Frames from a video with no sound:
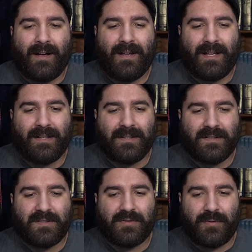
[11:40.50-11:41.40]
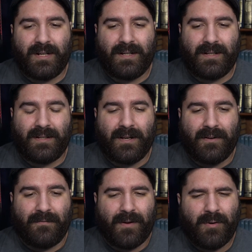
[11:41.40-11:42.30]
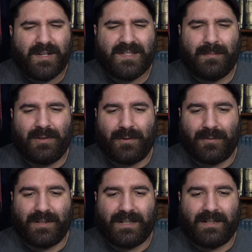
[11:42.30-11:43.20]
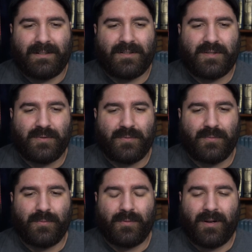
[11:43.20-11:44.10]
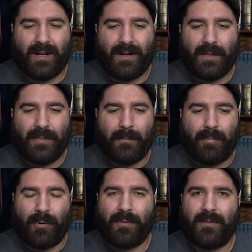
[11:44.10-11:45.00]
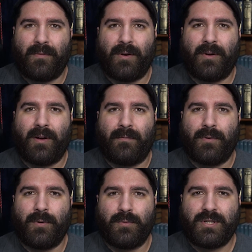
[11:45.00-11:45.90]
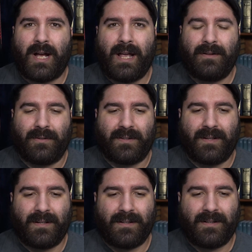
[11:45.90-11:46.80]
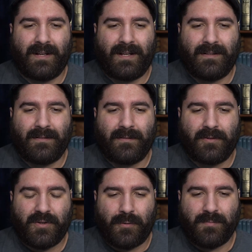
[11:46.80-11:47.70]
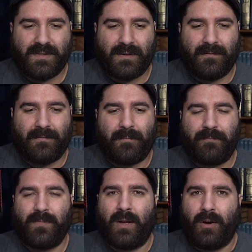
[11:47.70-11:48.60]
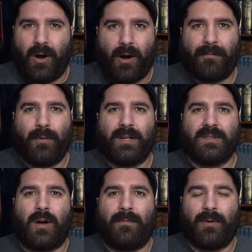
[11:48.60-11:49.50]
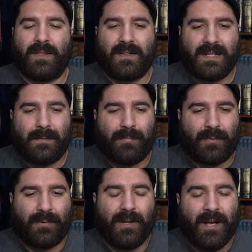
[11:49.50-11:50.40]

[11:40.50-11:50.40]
is treated very similarly to the birth of a new child in terms of offerings offered at the temple